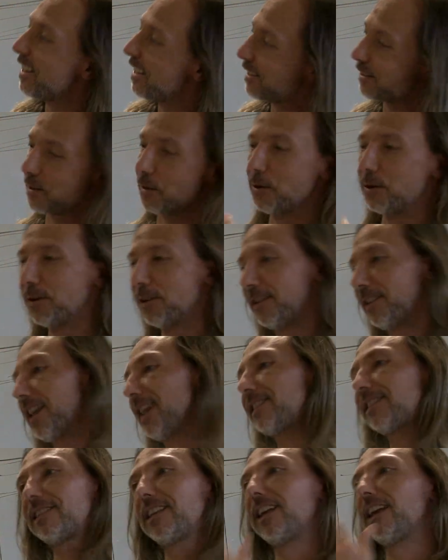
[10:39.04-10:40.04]
so
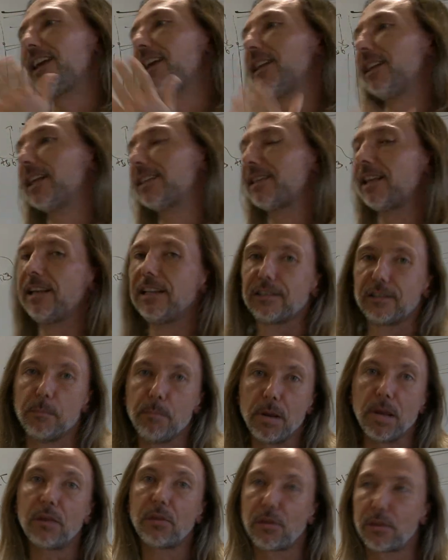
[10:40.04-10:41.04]
that's the that's at least the
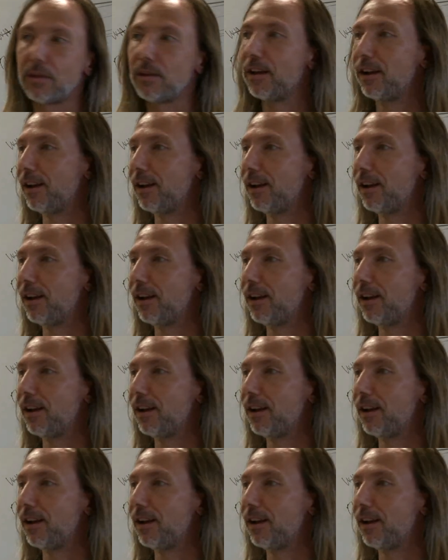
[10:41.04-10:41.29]
myth.